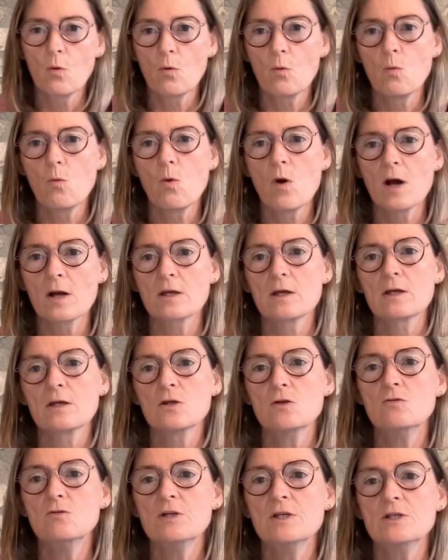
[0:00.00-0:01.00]
what
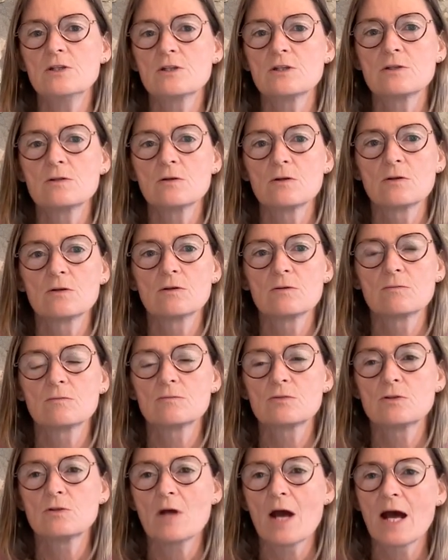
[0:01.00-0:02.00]
you need
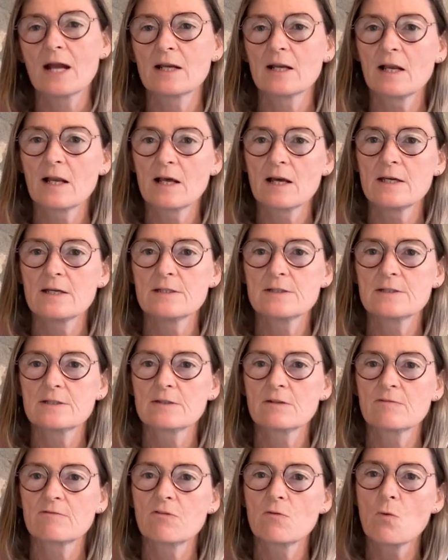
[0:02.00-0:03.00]
to analyze
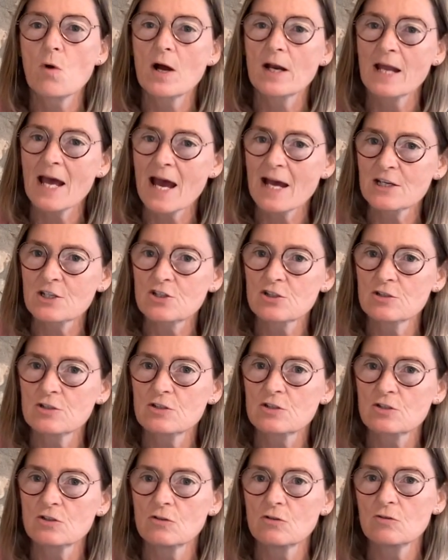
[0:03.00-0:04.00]
for what action,
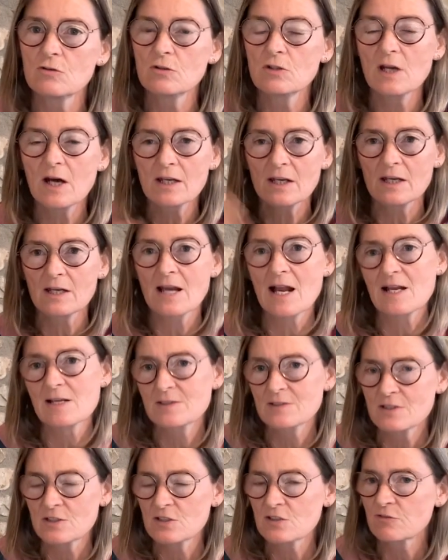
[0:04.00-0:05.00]
so not
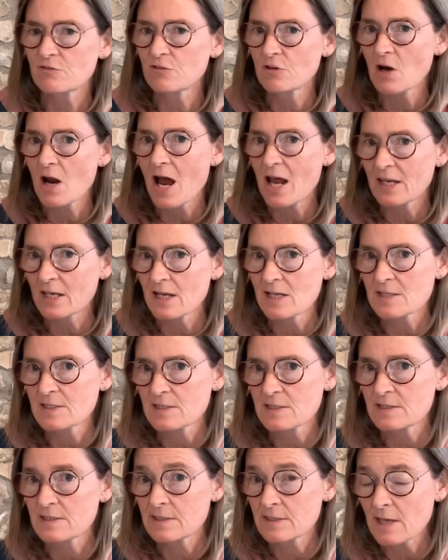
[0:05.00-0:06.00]
analysis for
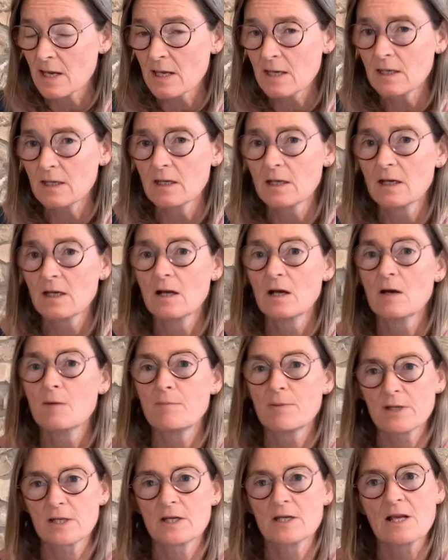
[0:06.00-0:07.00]
analysis' sake,
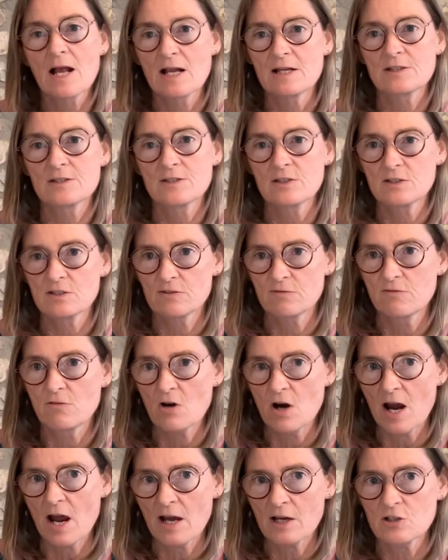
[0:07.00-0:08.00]
but analysis
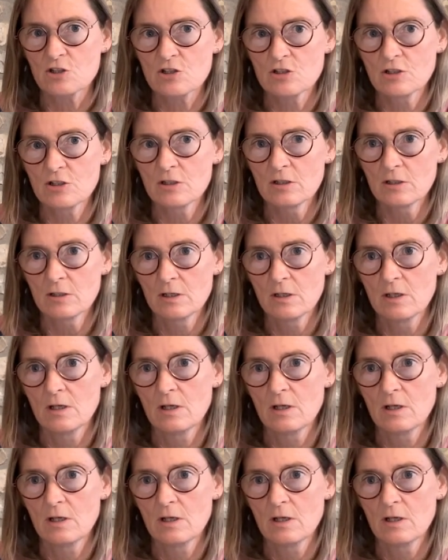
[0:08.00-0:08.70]
for action,